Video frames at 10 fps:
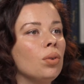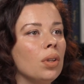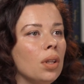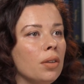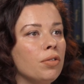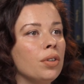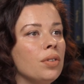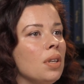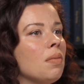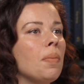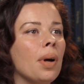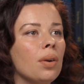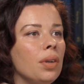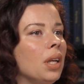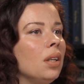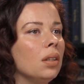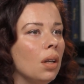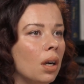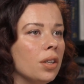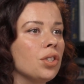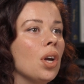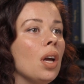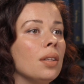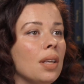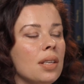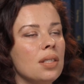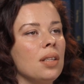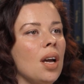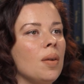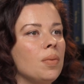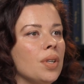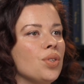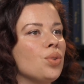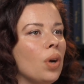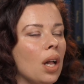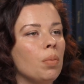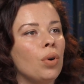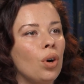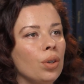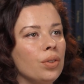to a different team about creating large test libraries to help her